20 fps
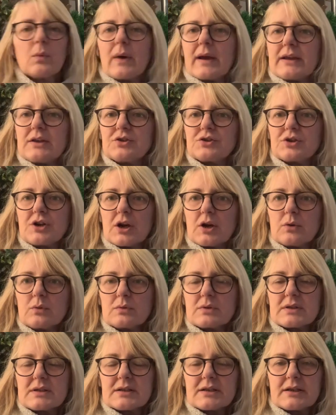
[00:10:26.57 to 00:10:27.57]

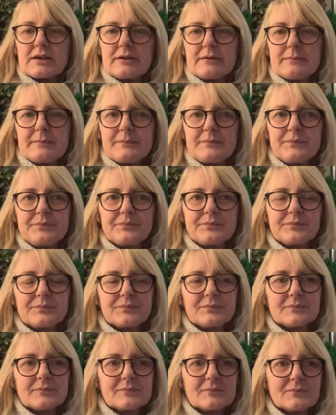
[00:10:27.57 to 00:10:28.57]
Waitrose
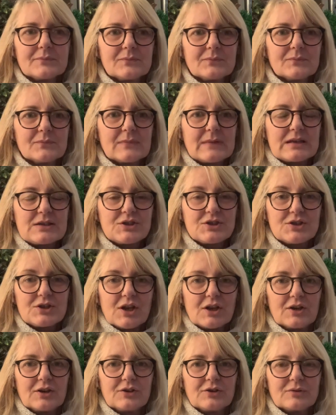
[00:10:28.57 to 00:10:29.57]

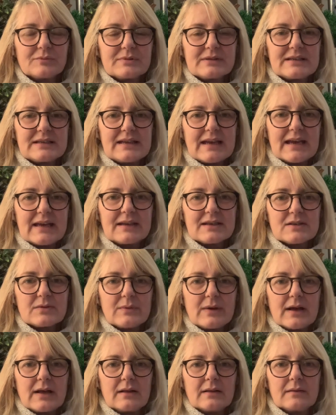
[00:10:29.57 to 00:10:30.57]
Stollen up today as
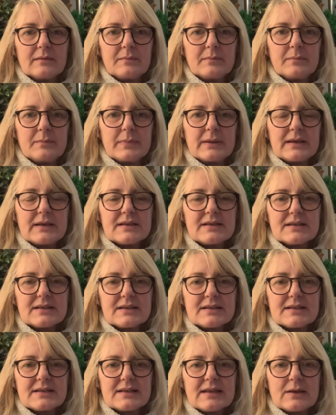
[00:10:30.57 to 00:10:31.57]
well,
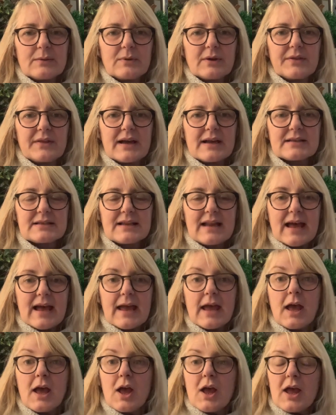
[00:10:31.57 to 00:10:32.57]
pieces, see what that's like.
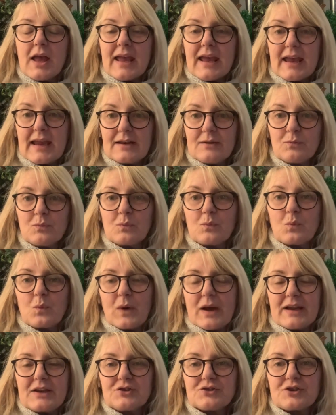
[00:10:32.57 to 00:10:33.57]
In
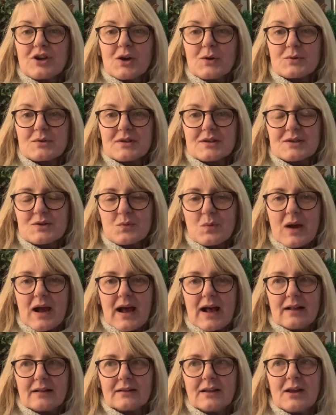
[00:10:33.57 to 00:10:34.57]
Waitrose as
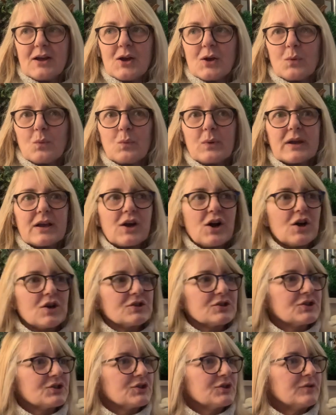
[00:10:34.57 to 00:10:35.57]
well, we
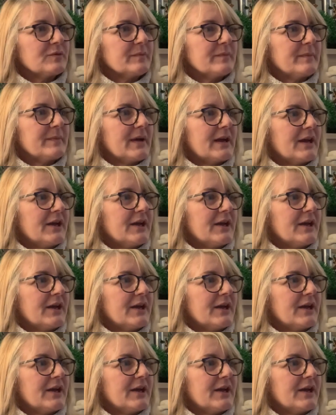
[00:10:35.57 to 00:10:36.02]
got some